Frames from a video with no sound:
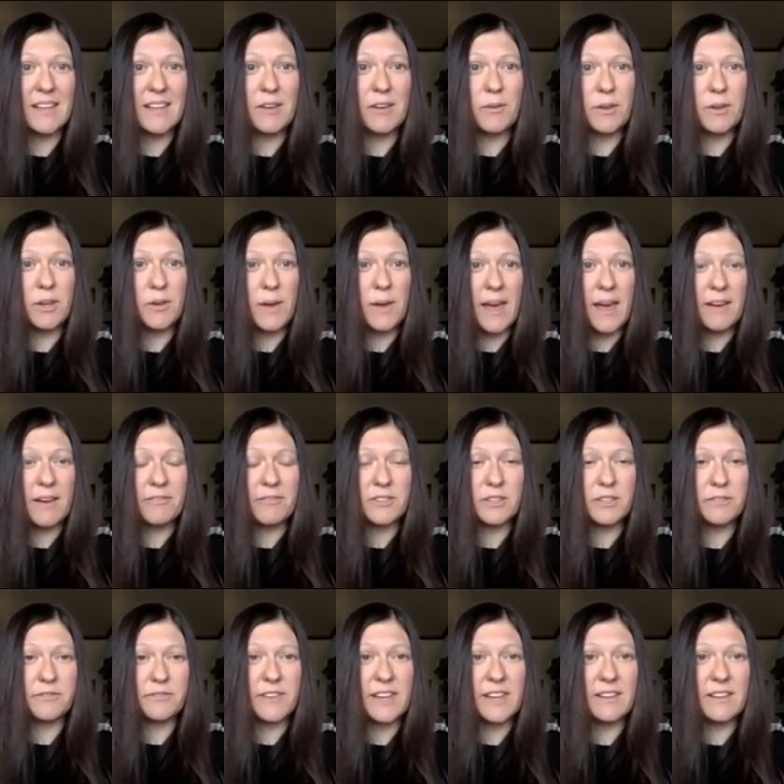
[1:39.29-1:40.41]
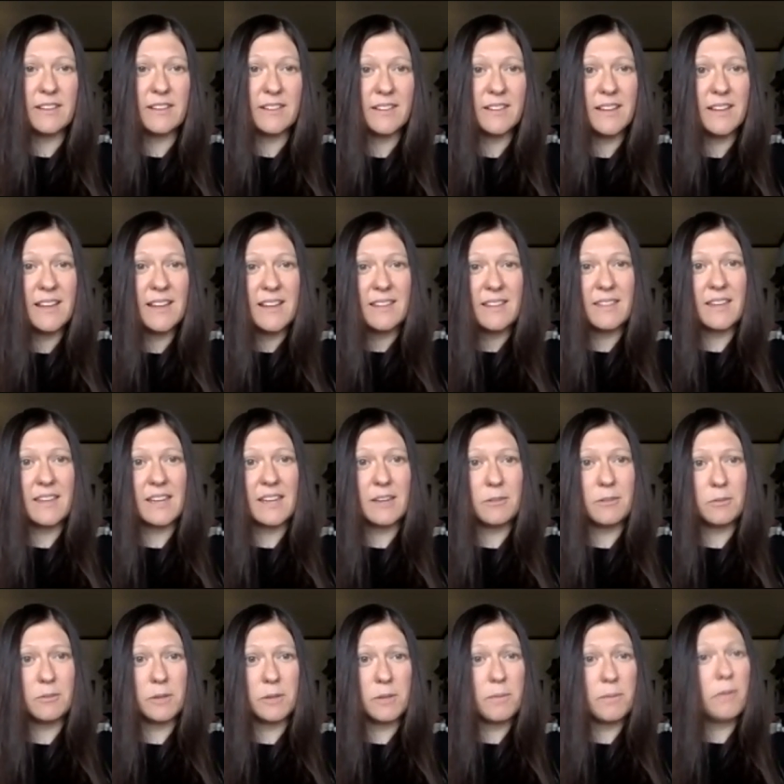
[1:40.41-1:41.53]
they, you have to feel that
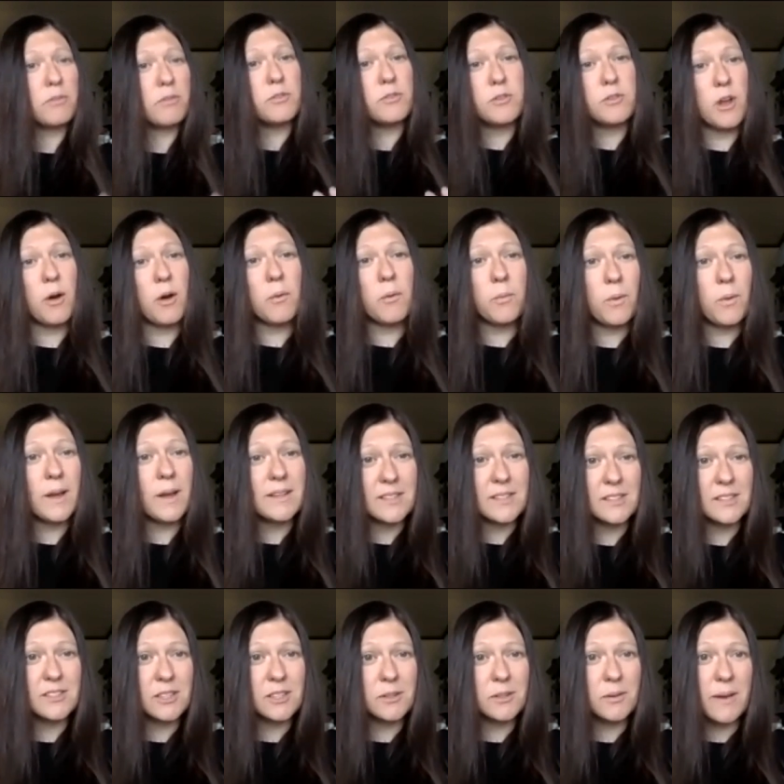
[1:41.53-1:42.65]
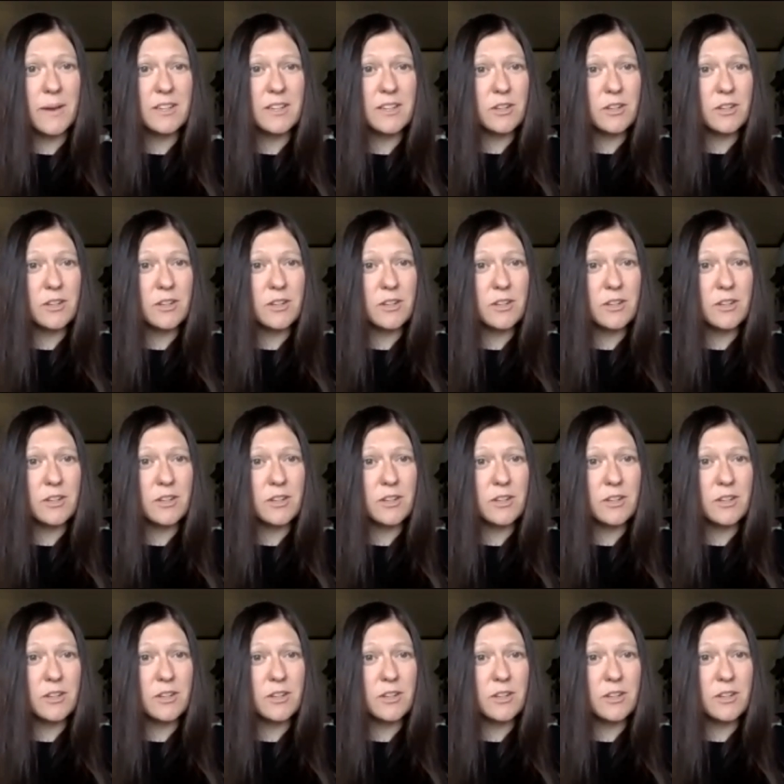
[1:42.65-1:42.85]
you you both know what to do